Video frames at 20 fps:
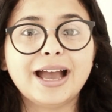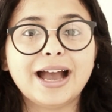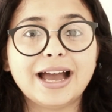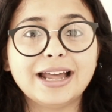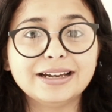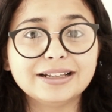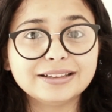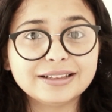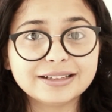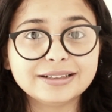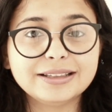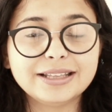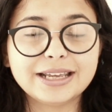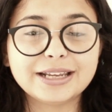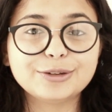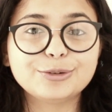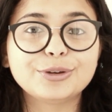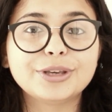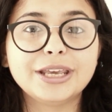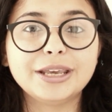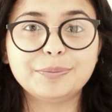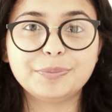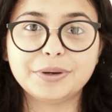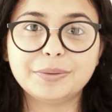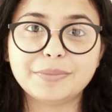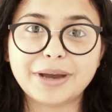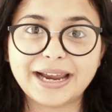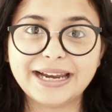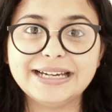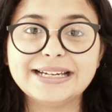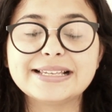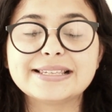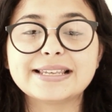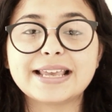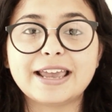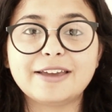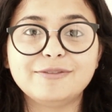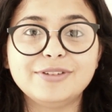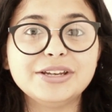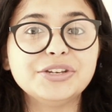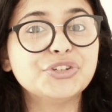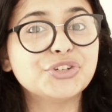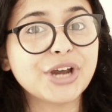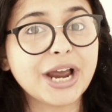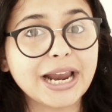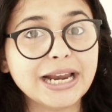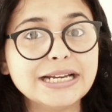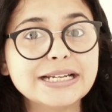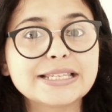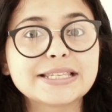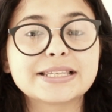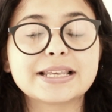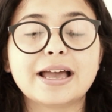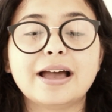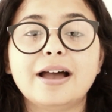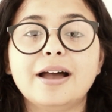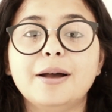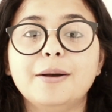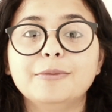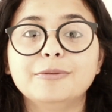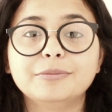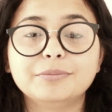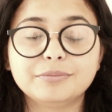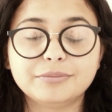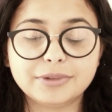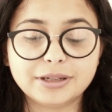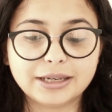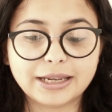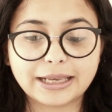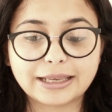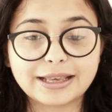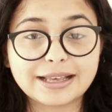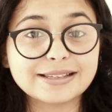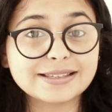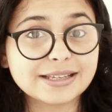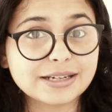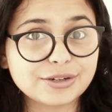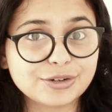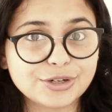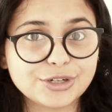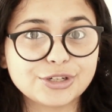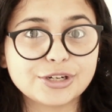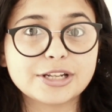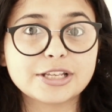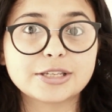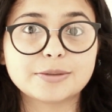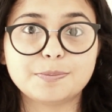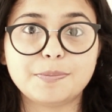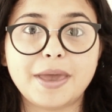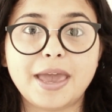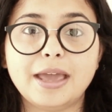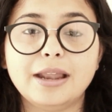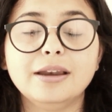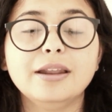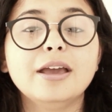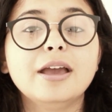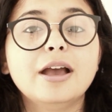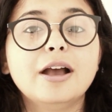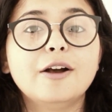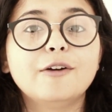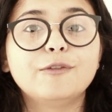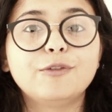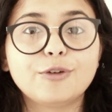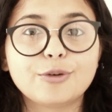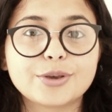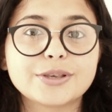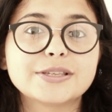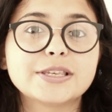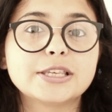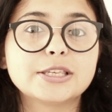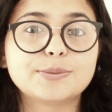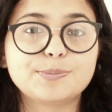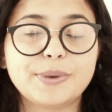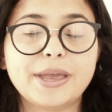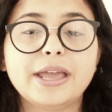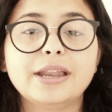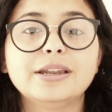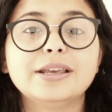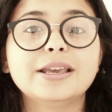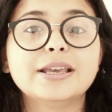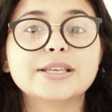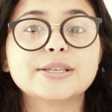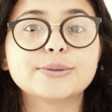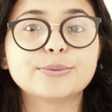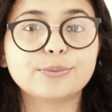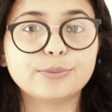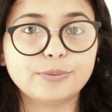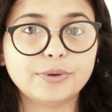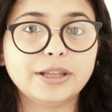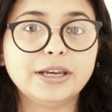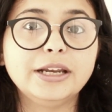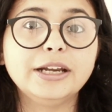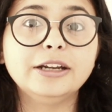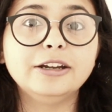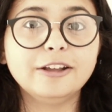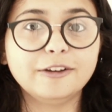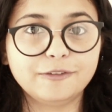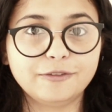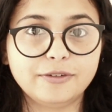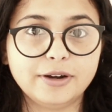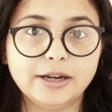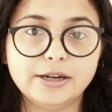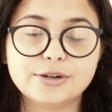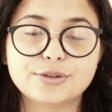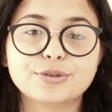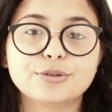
Another thing to keep in mind is every child's like concentration span, focus span is very different.